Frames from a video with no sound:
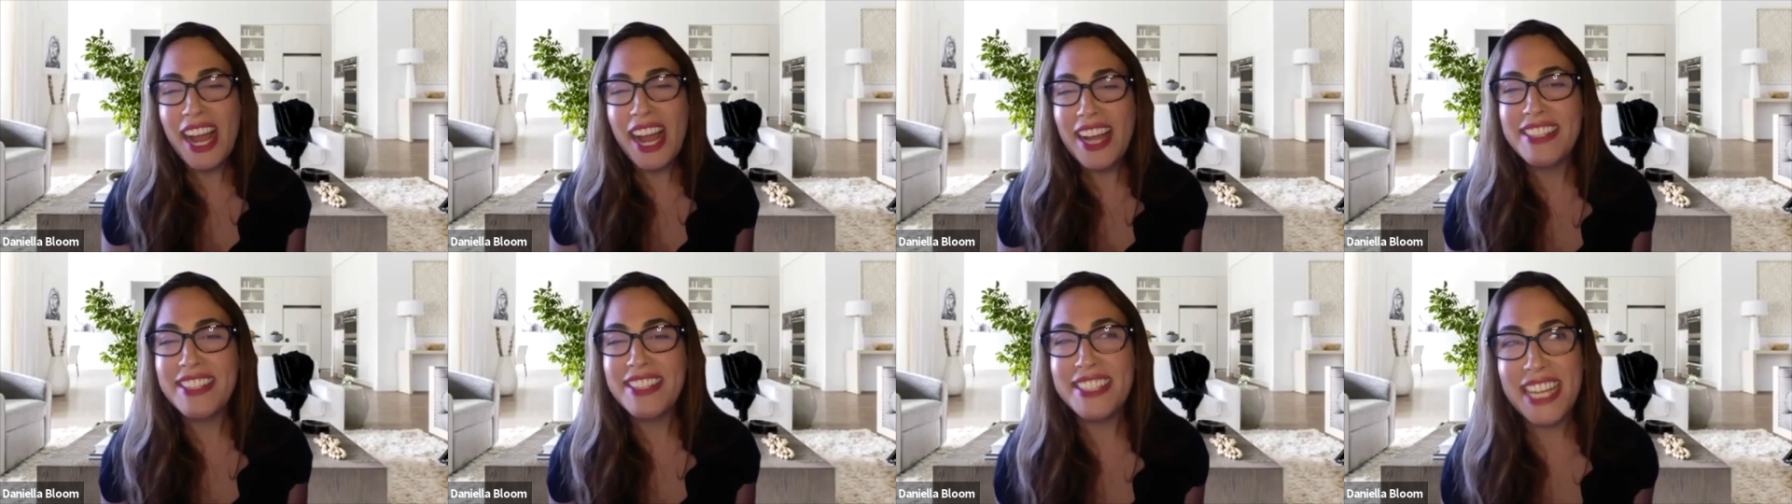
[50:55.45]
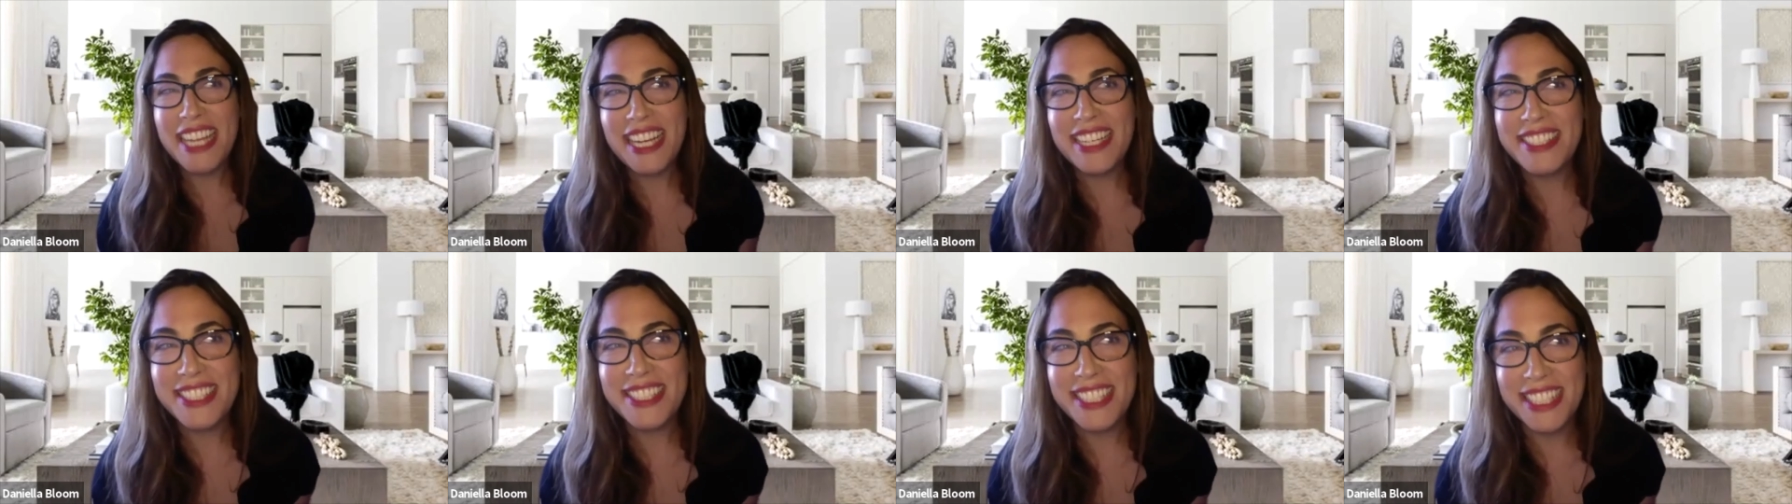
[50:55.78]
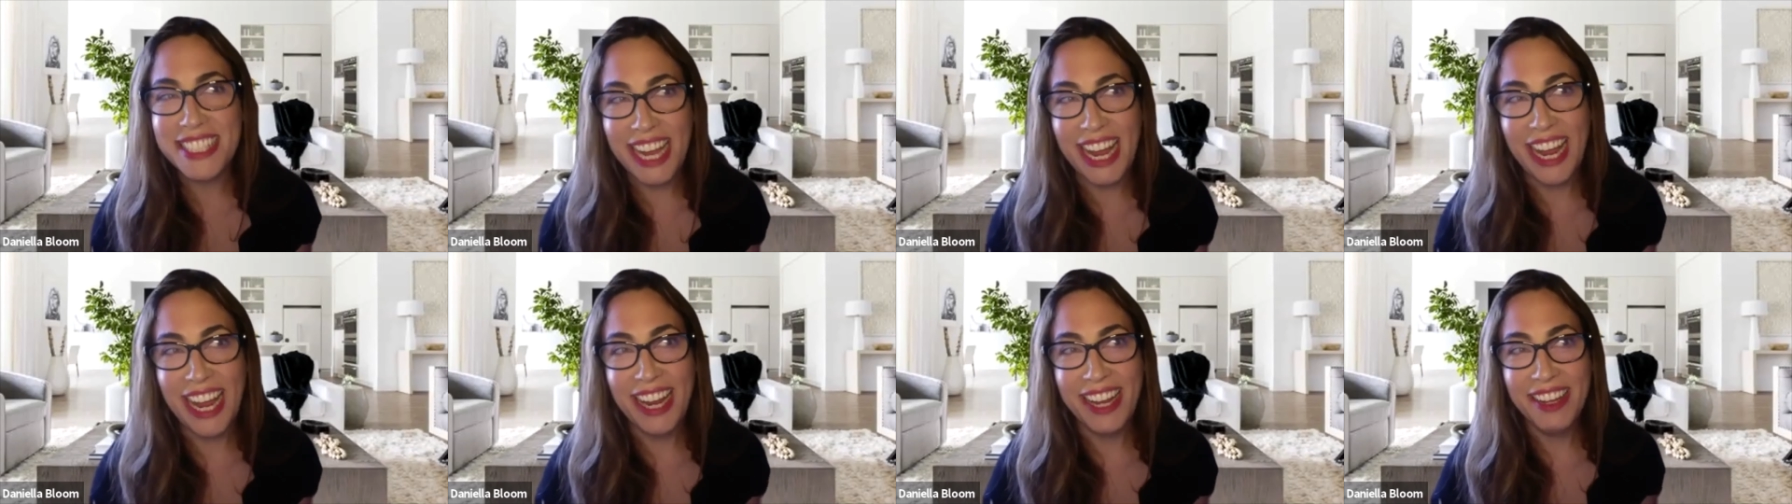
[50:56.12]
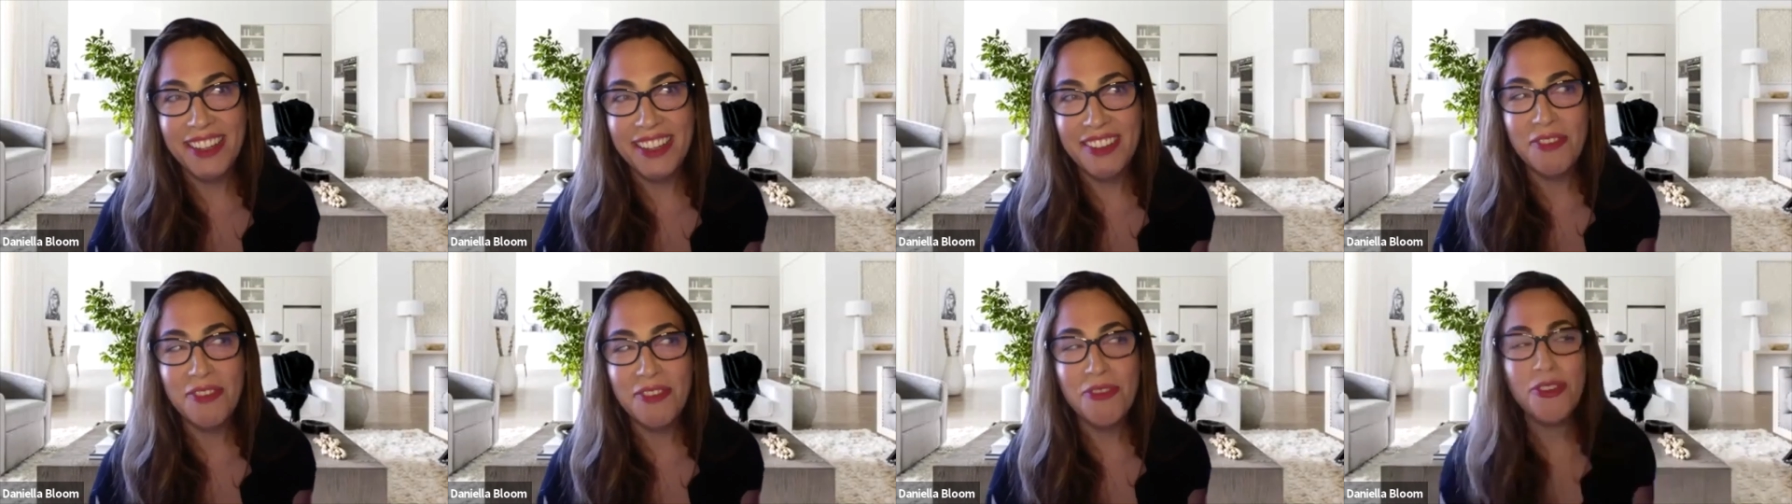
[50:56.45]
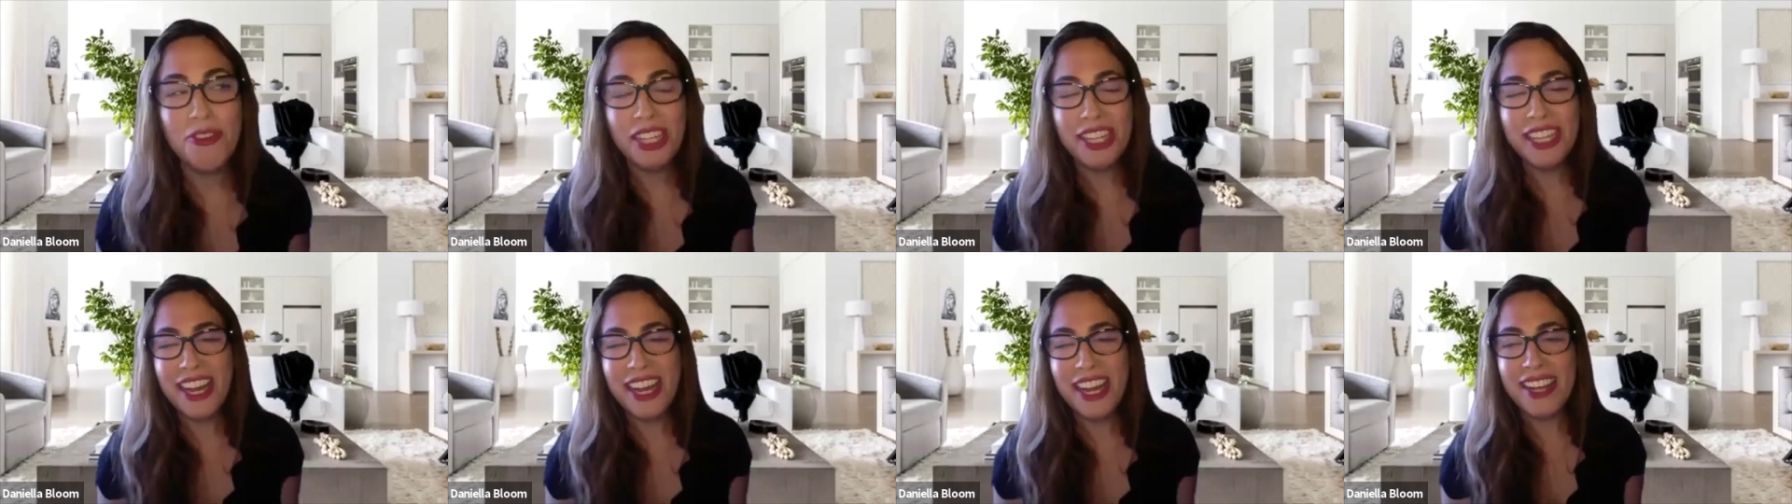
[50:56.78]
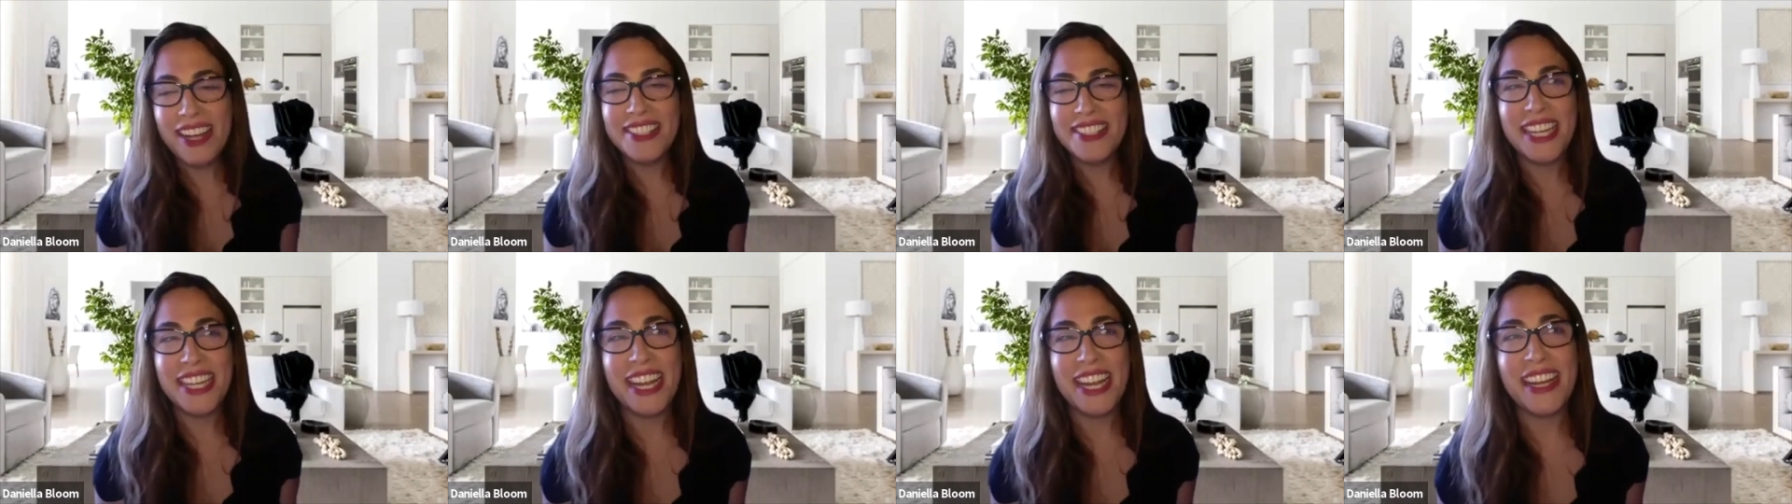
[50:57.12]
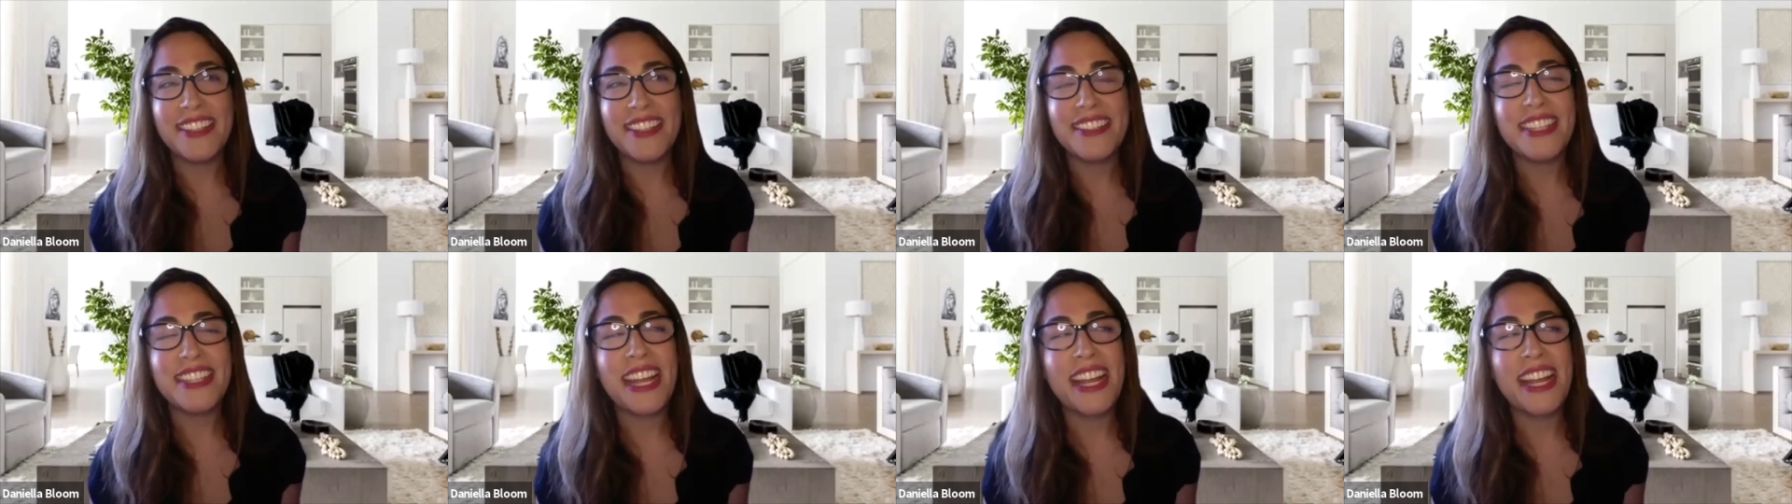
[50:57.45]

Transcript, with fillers: high stakes today, really high stakes.